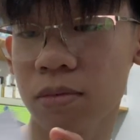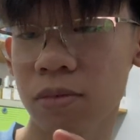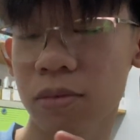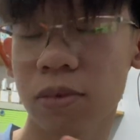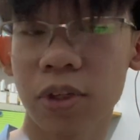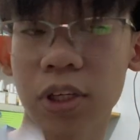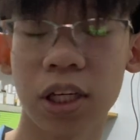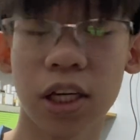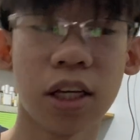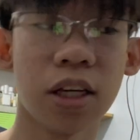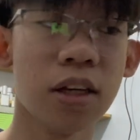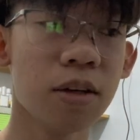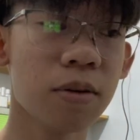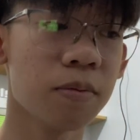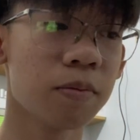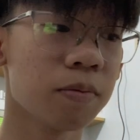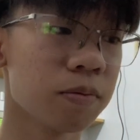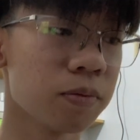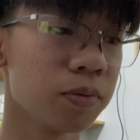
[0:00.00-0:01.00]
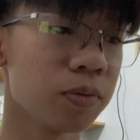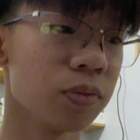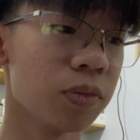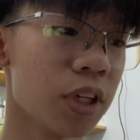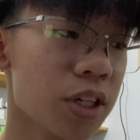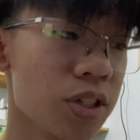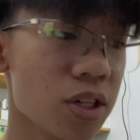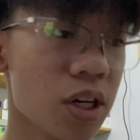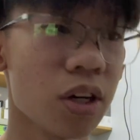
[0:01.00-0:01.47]
Okay,
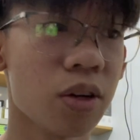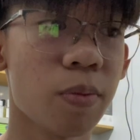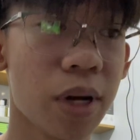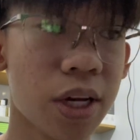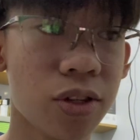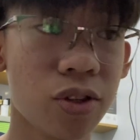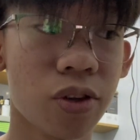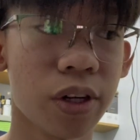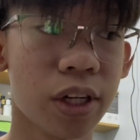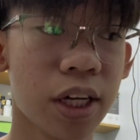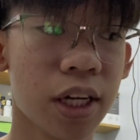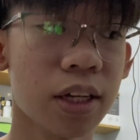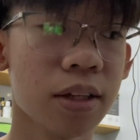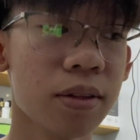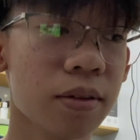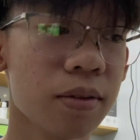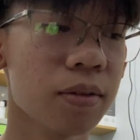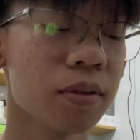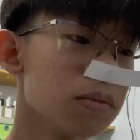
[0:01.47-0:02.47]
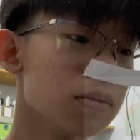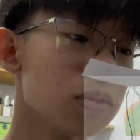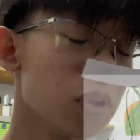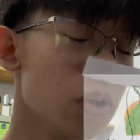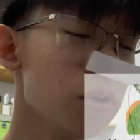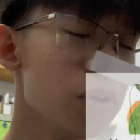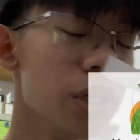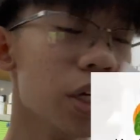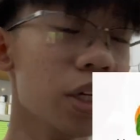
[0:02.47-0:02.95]
nice atomizer again.
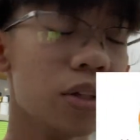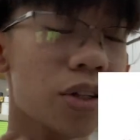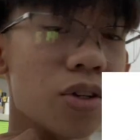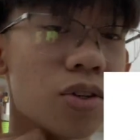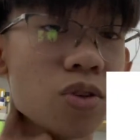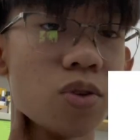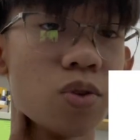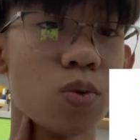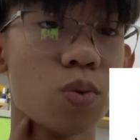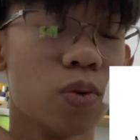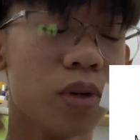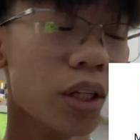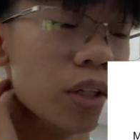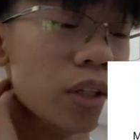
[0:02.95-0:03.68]
Oh yeah, this is really